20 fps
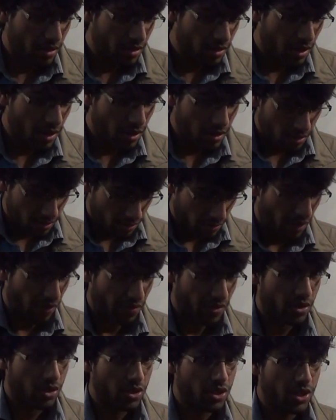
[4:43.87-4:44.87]
that,
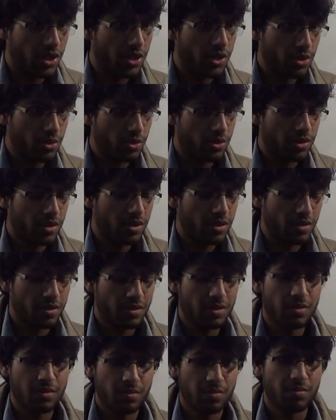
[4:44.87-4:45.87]
after the CDU unit,
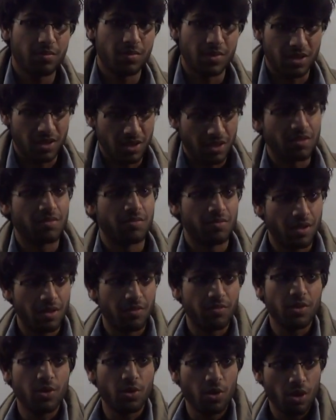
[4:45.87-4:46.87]

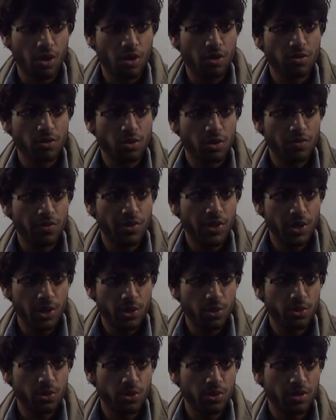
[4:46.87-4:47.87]
then we go along to the
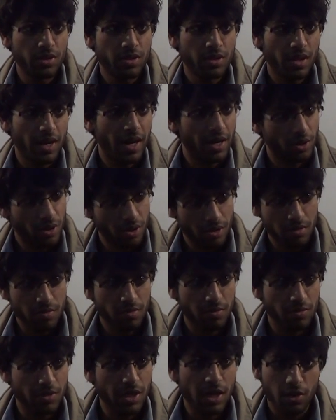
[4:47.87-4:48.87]
VDU unit.
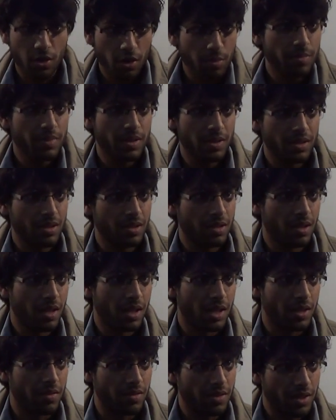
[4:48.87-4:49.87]
We had not been
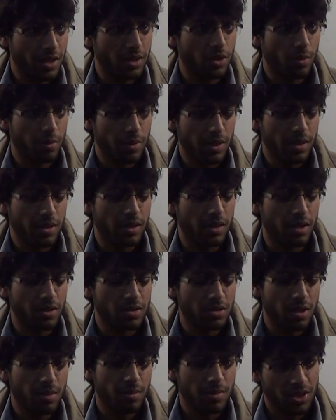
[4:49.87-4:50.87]
given that topic in
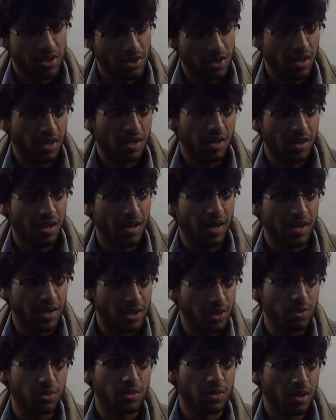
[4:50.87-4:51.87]
IIT, but still I
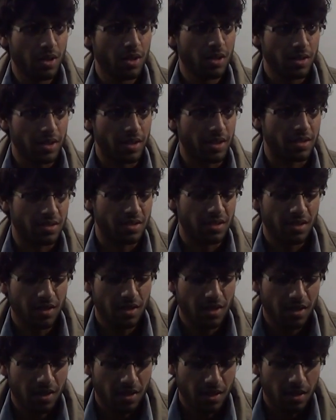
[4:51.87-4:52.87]
knew things.
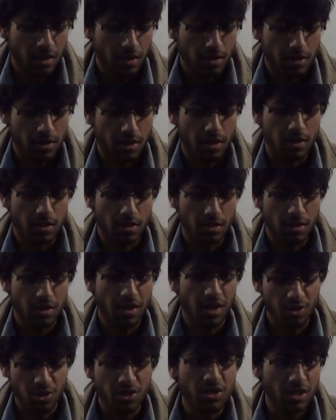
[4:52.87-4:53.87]
Then
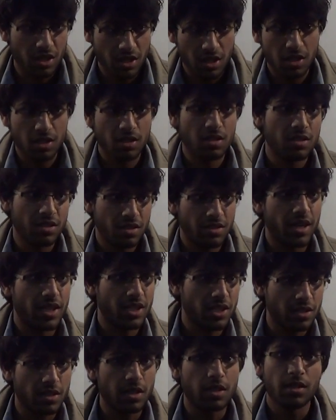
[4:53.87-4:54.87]
I could see his
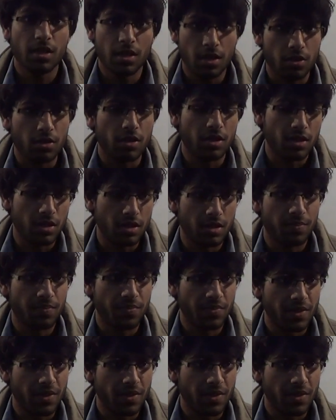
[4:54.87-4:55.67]
reaction that yeah, okay,